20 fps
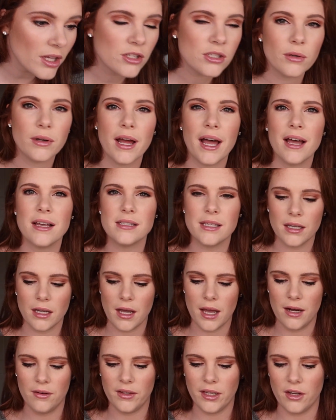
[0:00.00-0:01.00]
So it has like
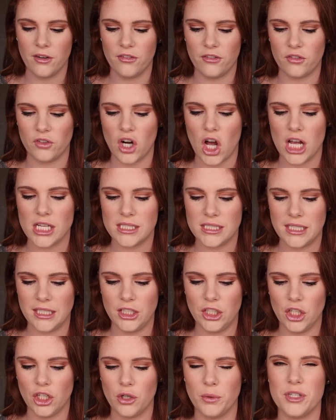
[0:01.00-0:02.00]
kind of like a
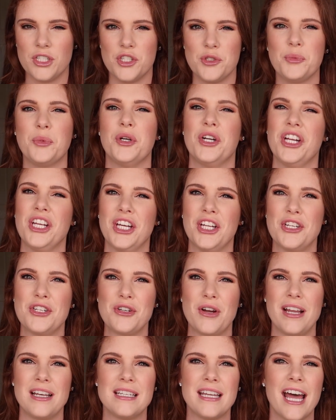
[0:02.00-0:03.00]
frosted look, which is pretty on
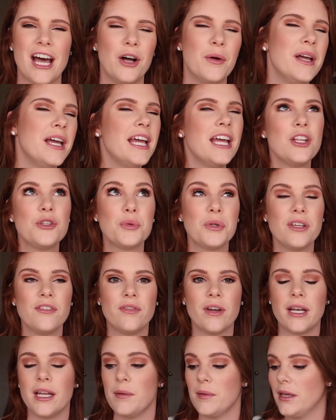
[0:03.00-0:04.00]
trend now. It's really
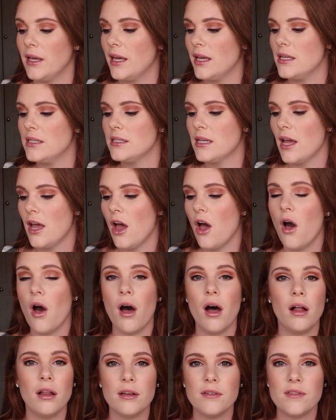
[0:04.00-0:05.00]
funny because
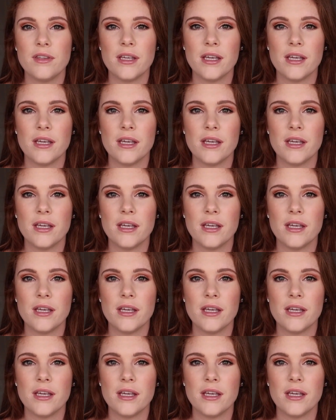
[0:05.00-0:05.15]
all of